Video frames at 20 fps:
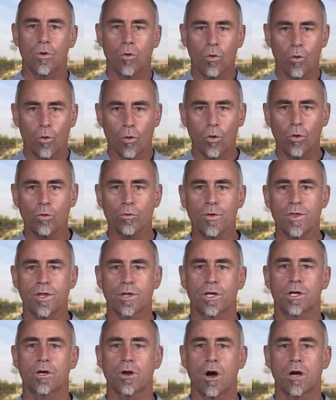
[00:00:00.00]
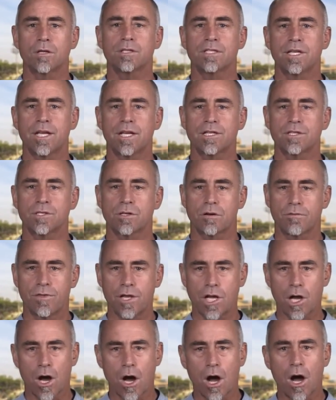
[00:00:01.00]
all within the context of
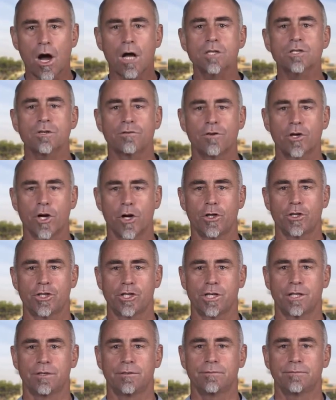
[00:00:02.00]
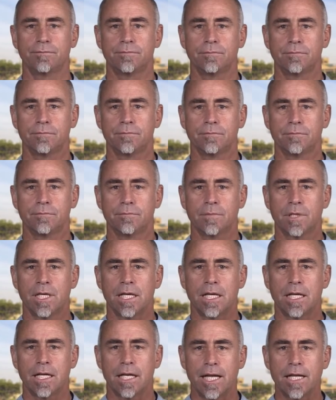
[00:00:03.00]
the art of coaching.
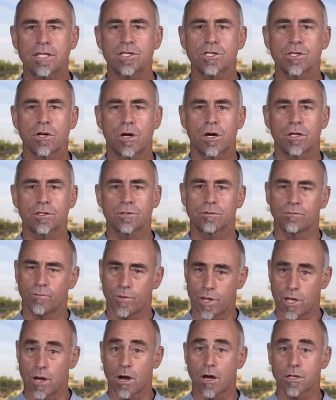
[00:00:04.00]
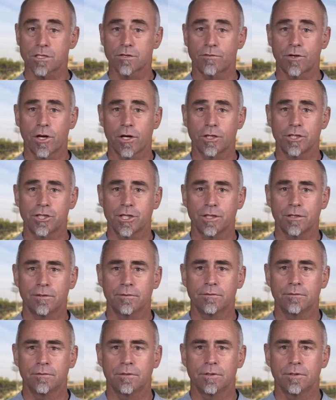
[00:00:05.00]
Let's start with the art of coaching.